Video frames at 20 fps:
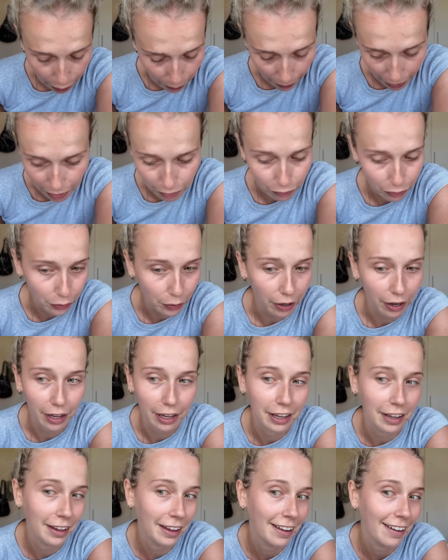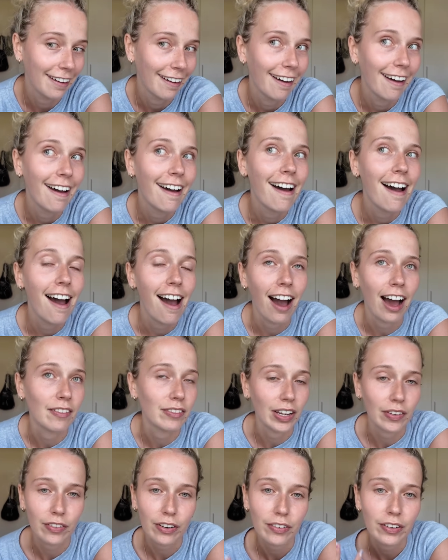painful. I've
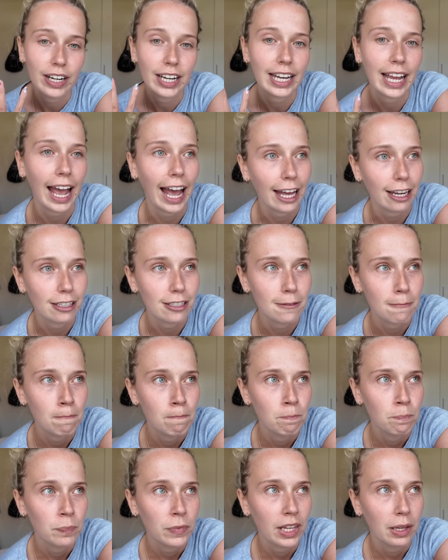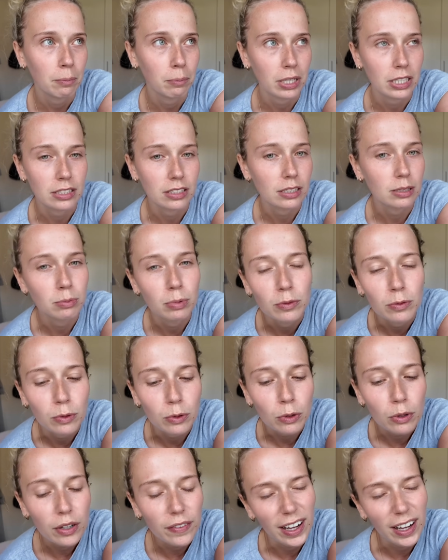never really had blisters before.